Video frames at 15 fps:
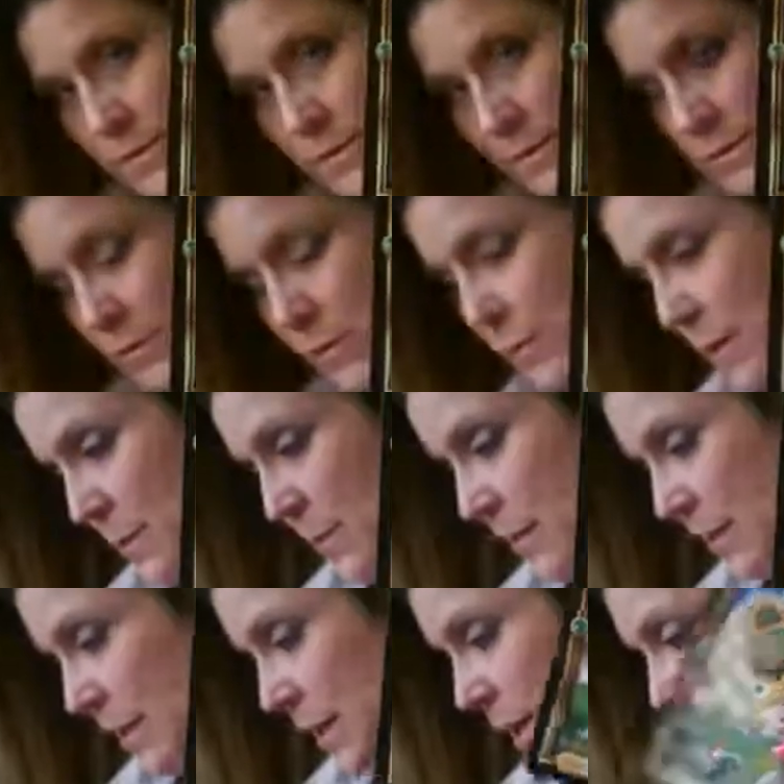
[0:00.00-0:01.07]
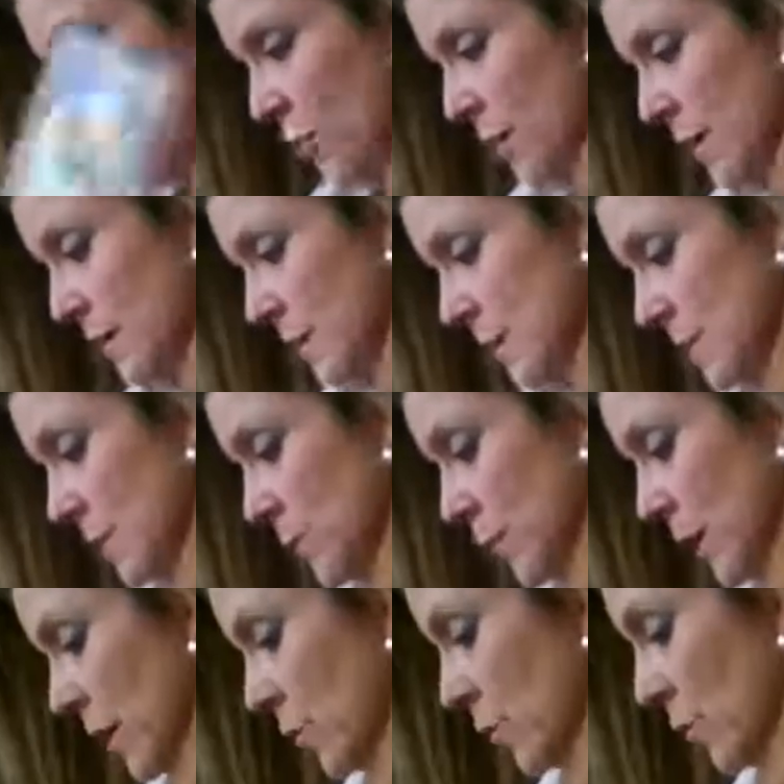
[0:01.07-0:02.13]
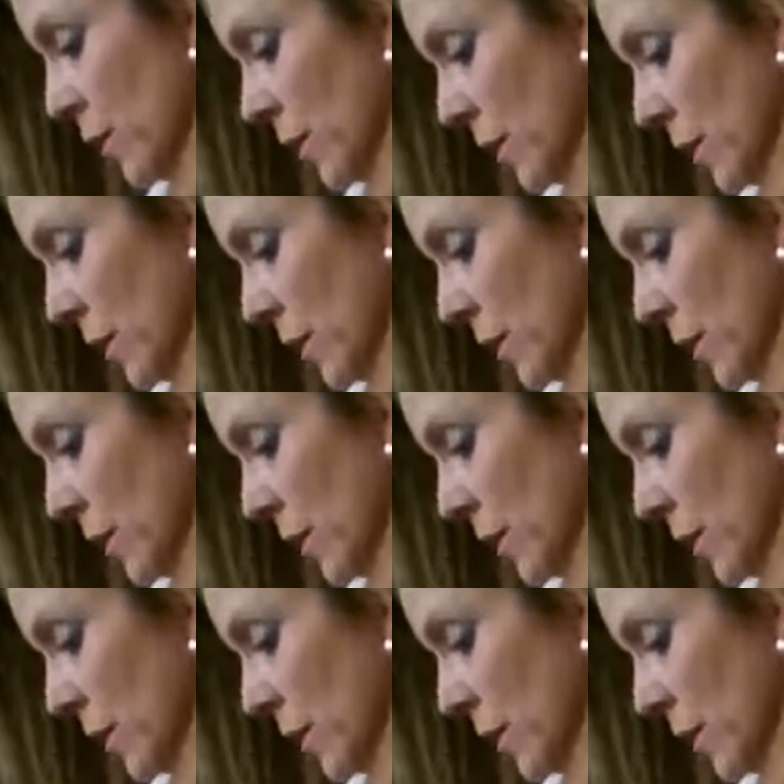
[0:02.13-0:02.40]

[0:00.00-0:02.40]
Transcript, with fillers: So maybe a King of Wands is someone at work